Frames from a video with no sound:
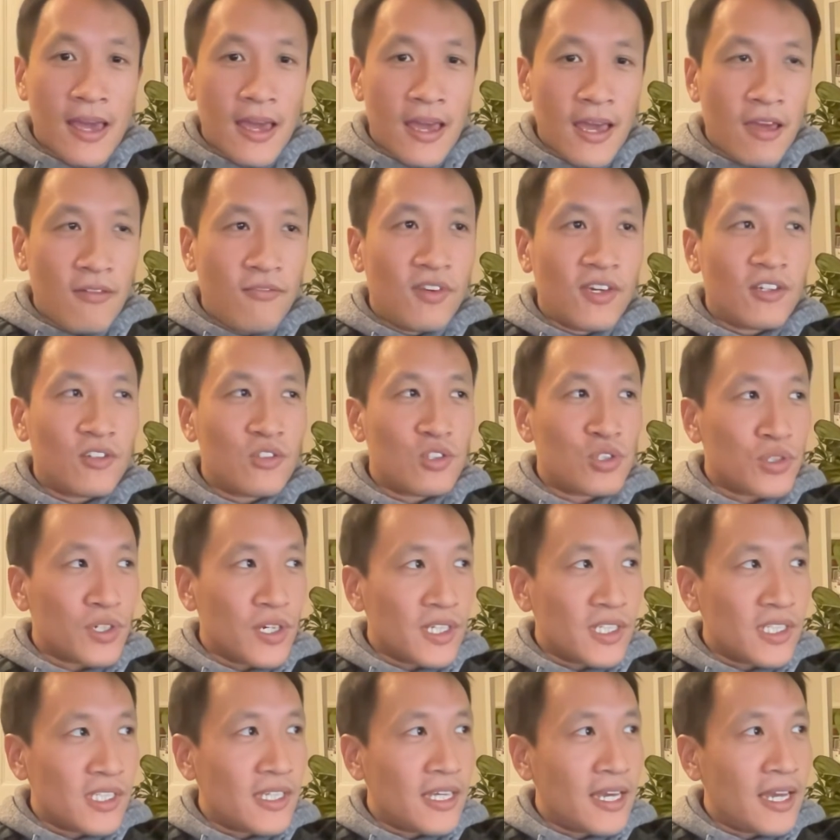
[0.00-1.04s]
if you can
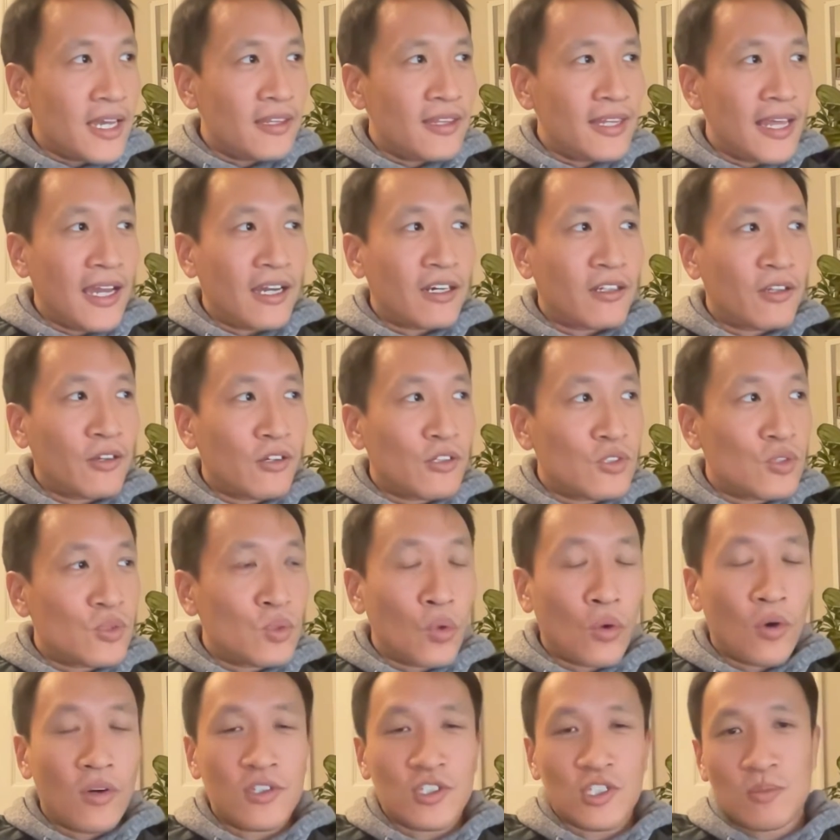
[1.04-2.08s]
trust that that closed
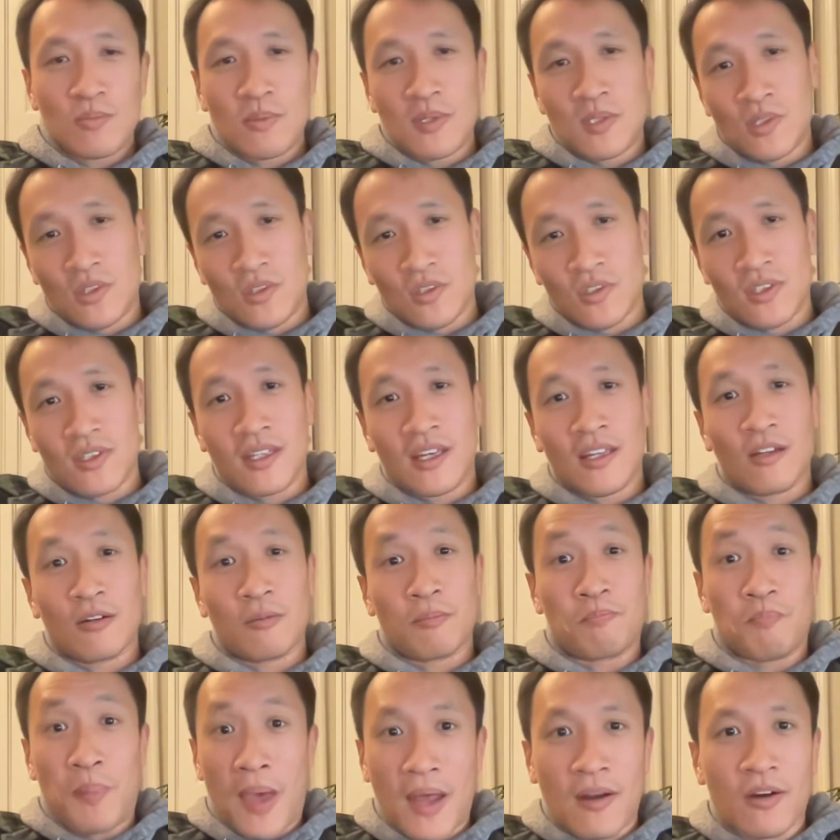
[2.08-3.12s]
door just means there's another
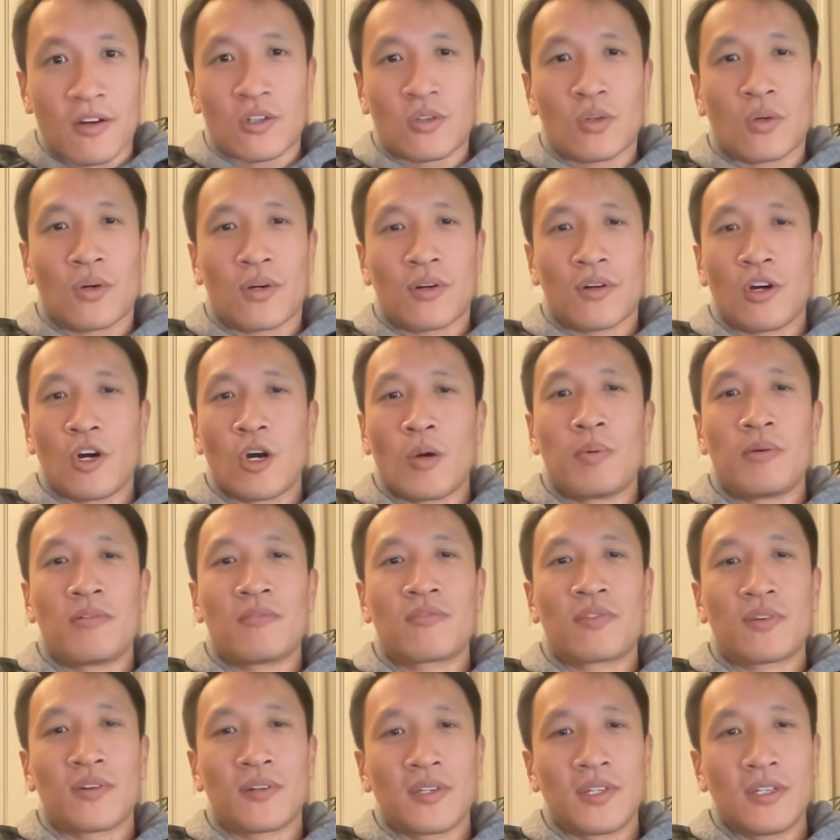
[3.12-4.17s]
better door open
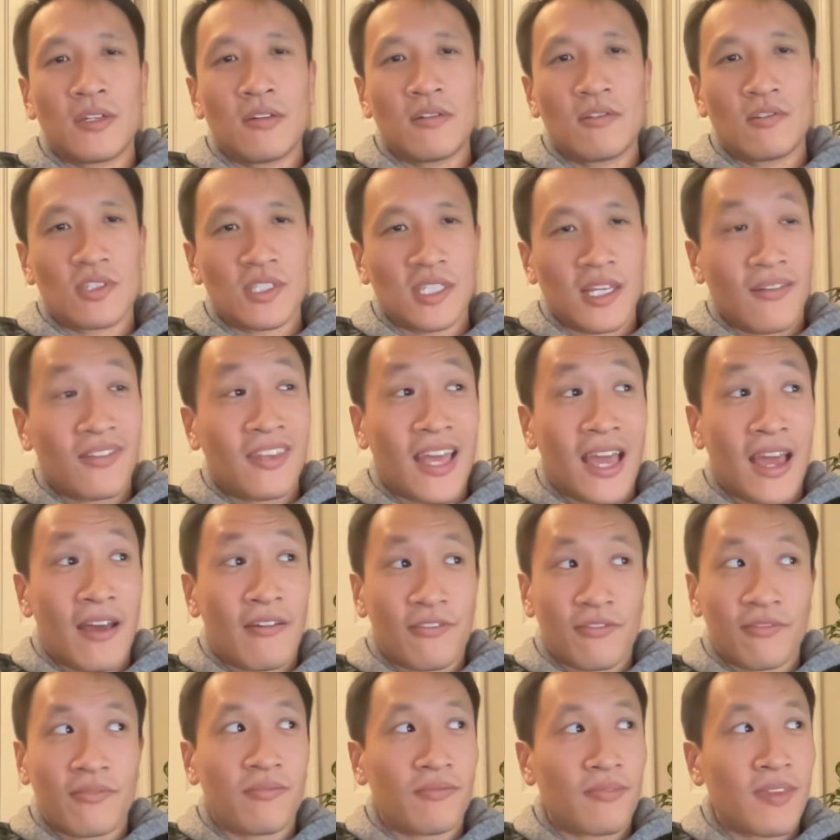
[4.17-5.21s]
for you, and you just have
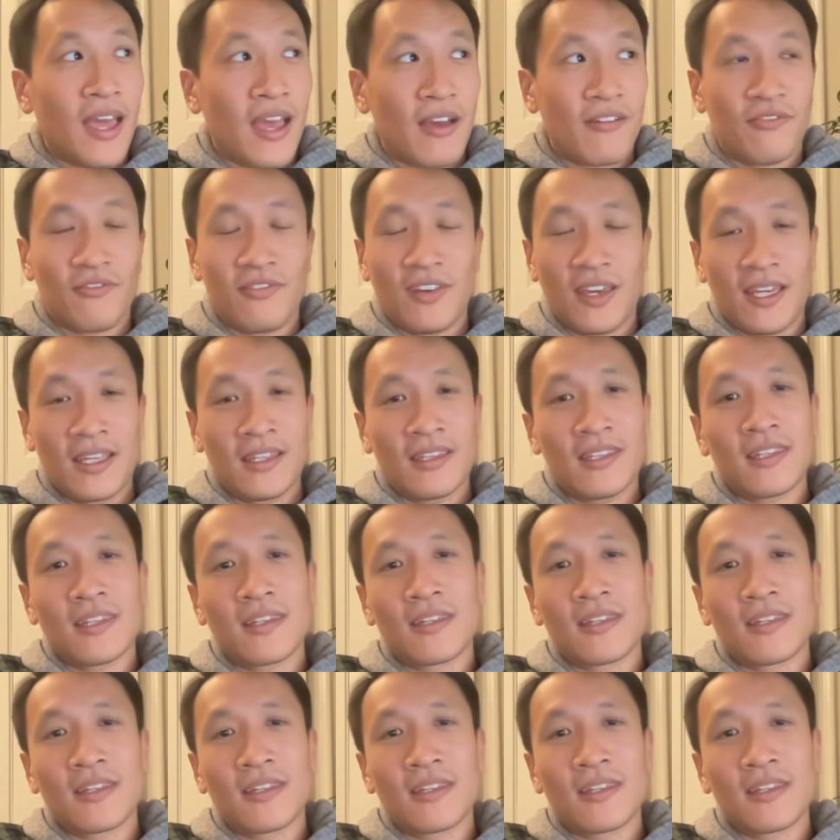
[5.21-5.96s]
to have faith.